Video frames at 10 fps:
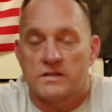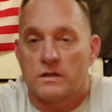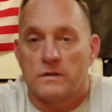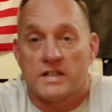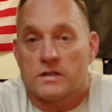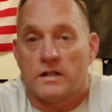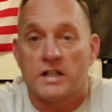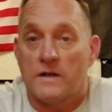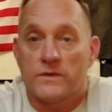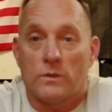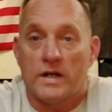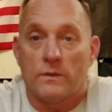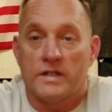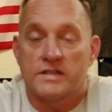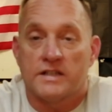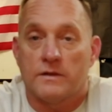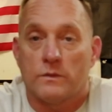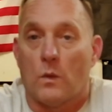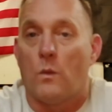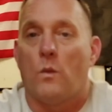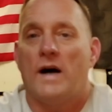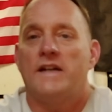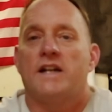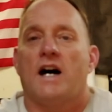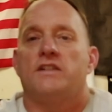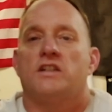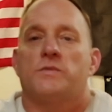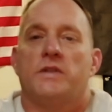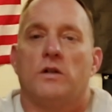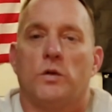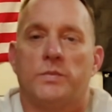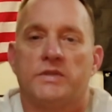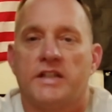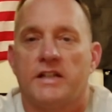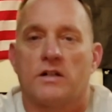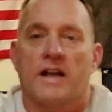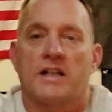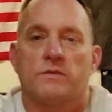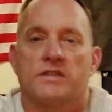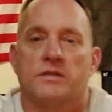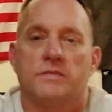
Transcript: That's all I got for Why Wednesday. Why not just be open to interact with